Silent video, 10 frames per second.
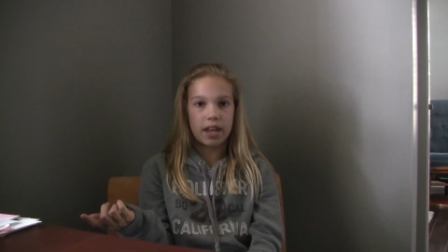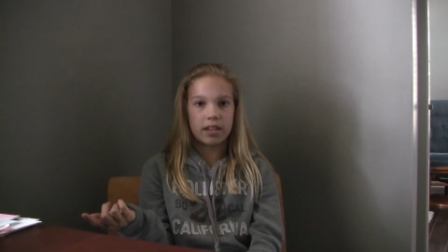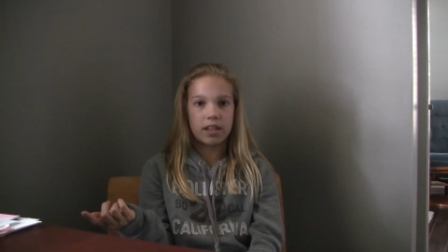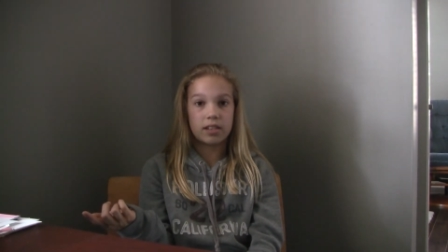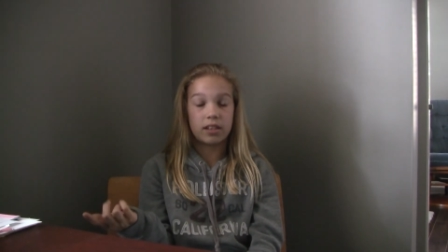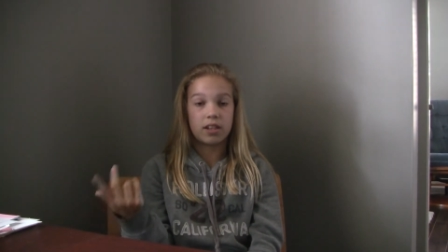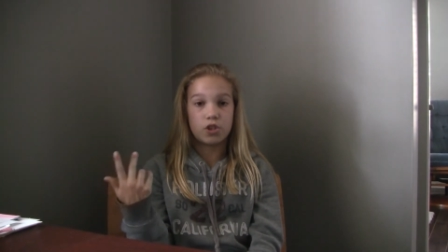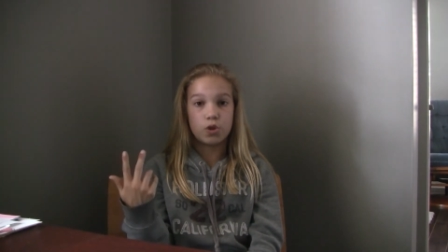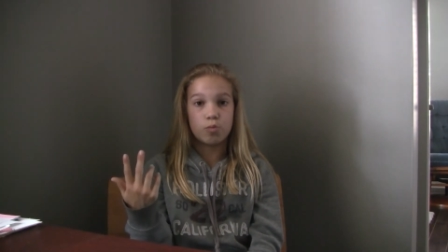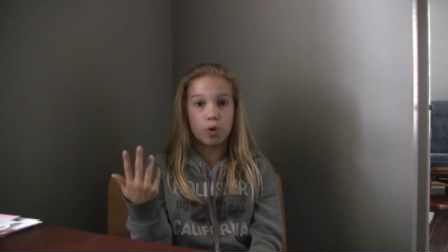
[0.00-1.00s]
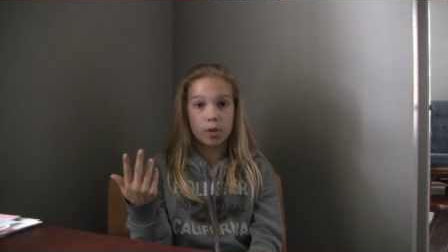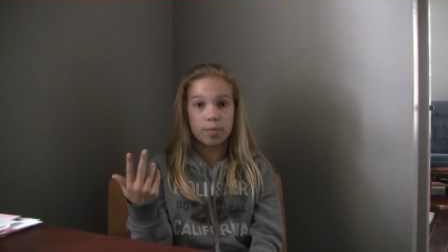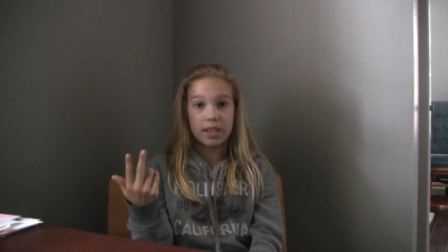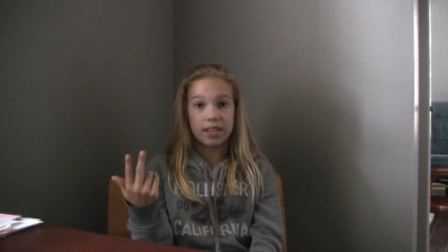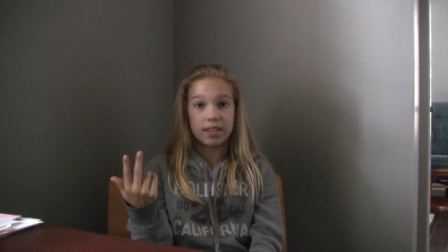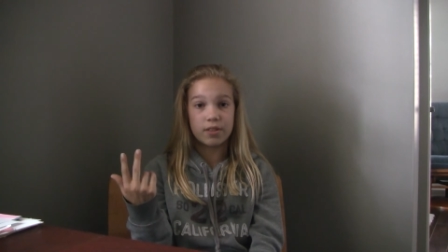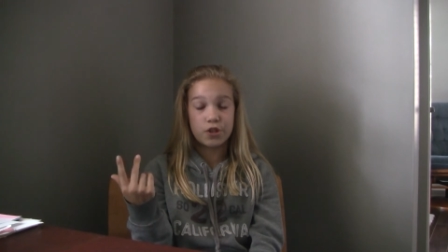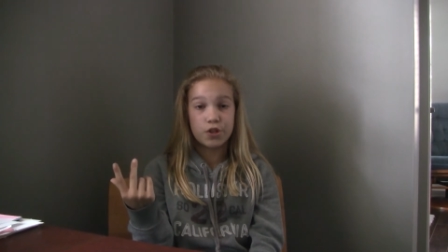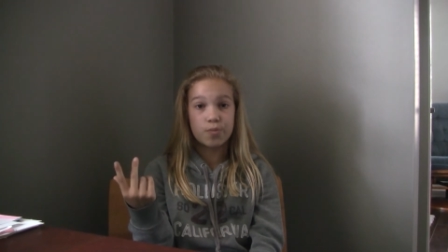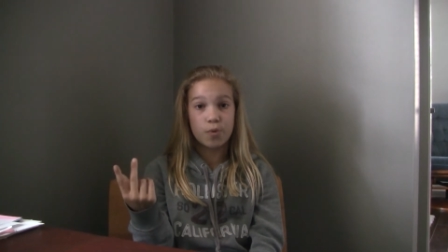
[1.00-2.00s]
and they said that two more be
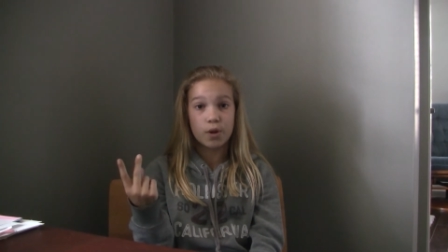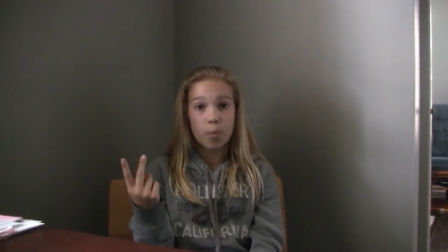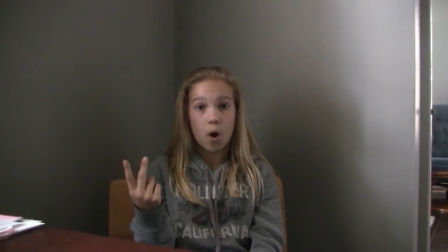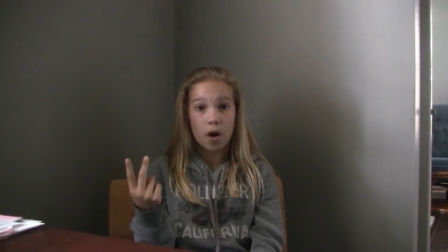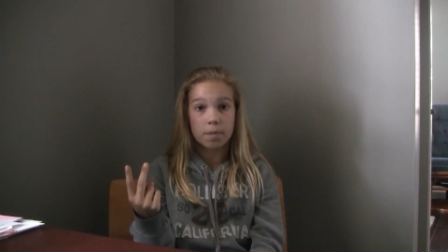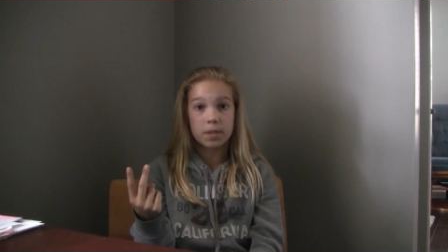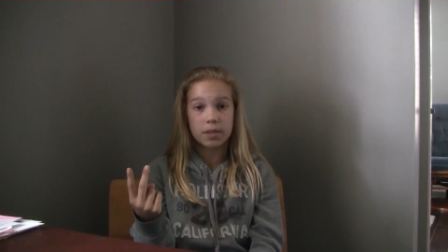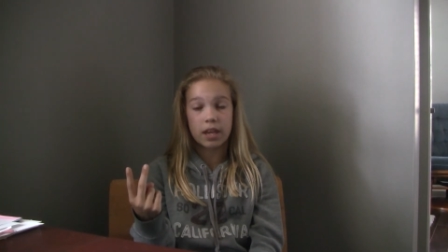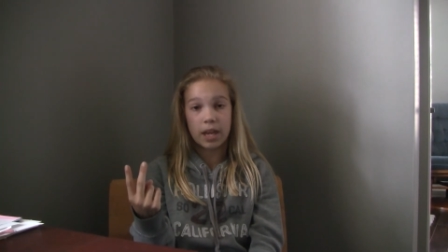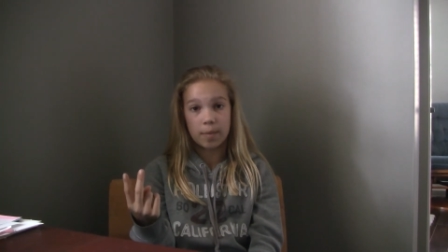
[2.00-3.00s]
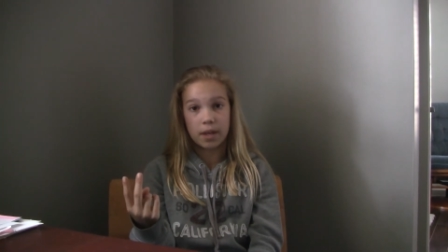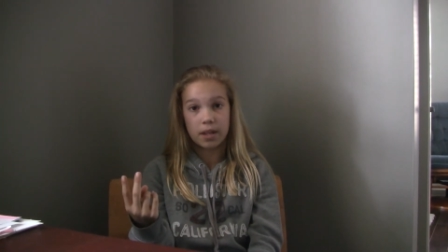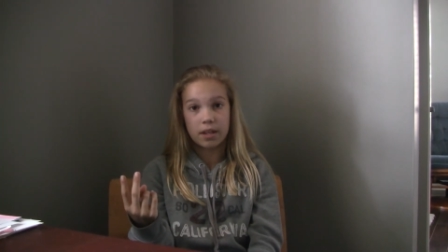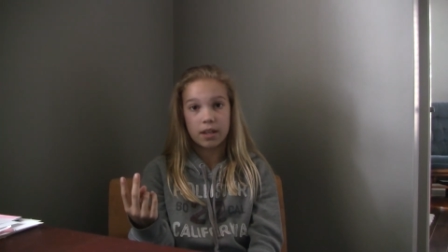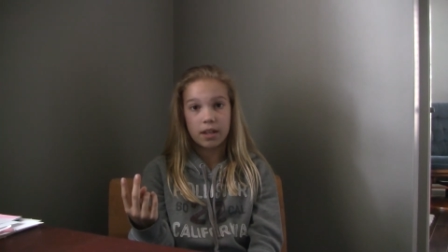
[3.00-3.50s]
two more wasps came in